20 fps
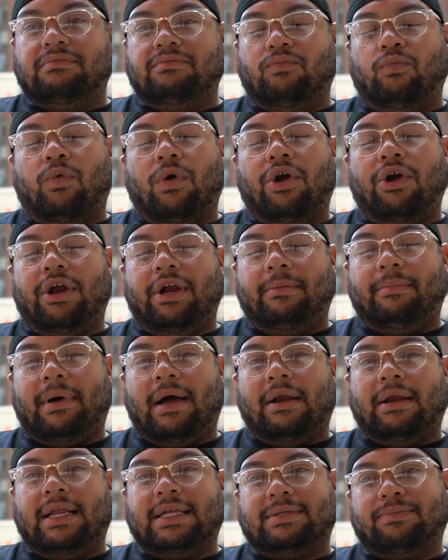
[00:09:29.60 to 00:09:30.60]
worried
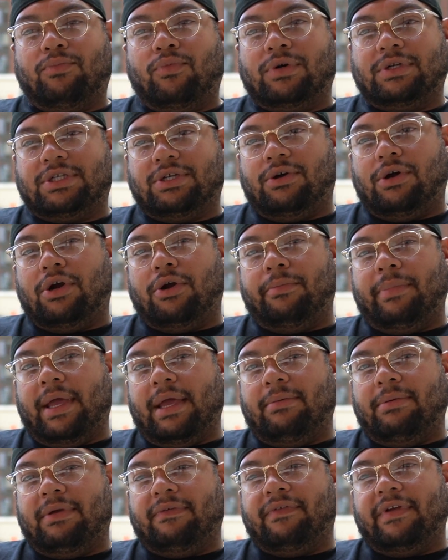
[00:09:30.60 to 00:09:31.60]
about him. That's more so her
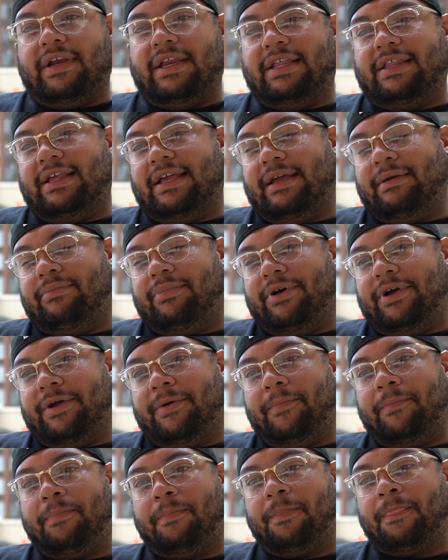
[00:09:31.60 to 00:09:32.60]
baby, if anything. But
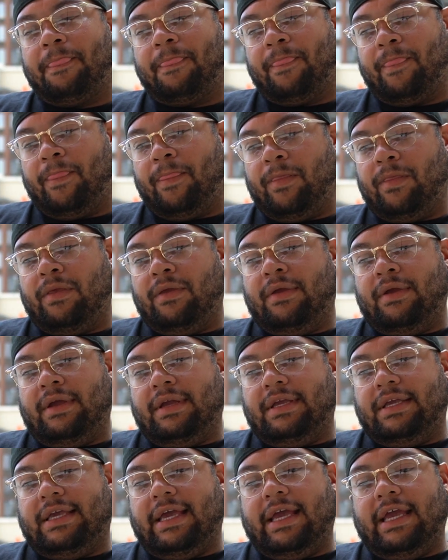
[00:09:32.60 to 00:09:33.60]

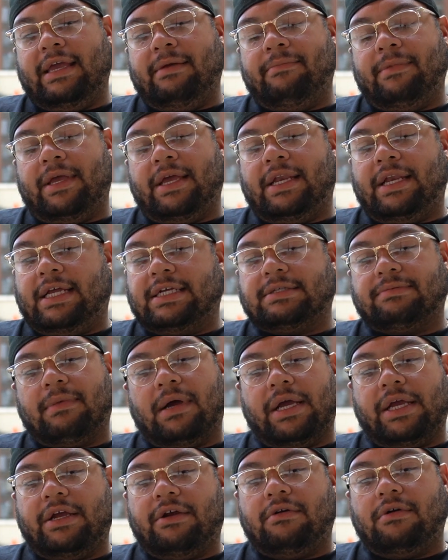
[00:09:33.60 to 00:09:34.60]
Cade, man, that's
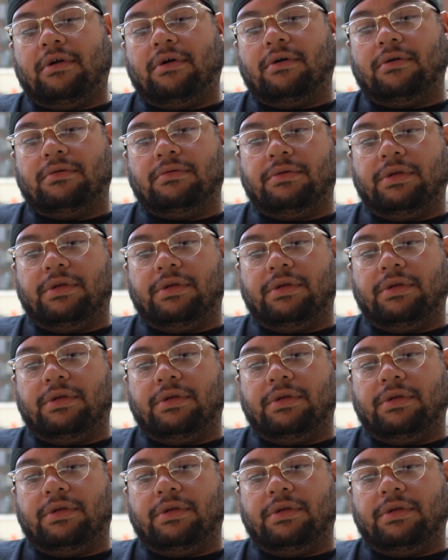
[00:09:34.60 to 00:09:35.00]
my hero.